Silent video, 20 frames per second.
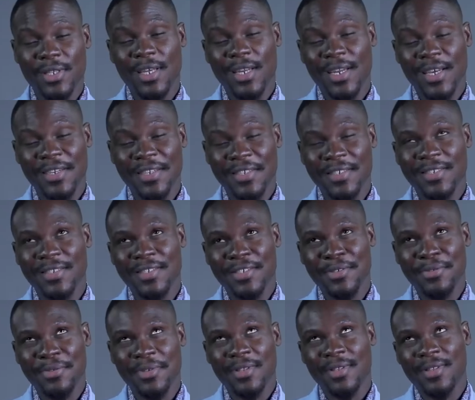that I need to
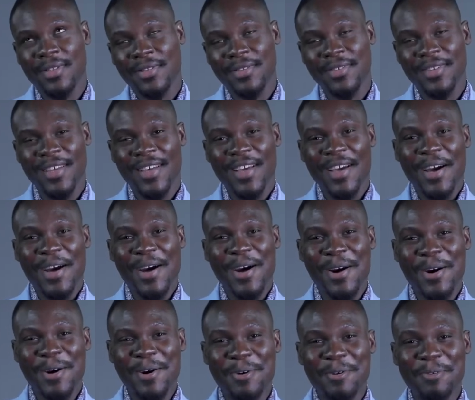deal with.
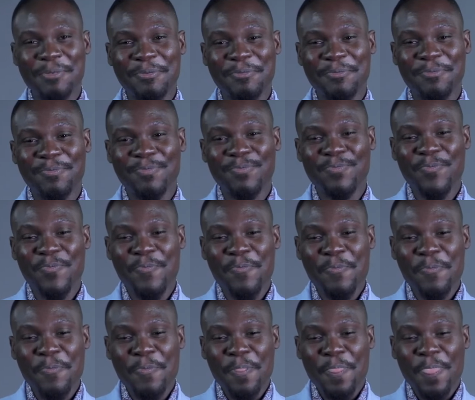
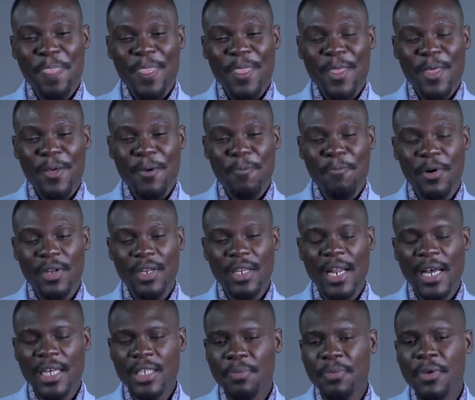But it
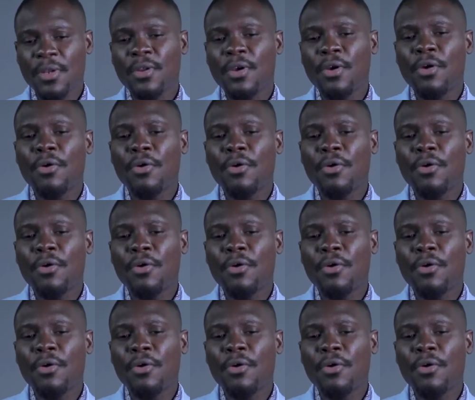has been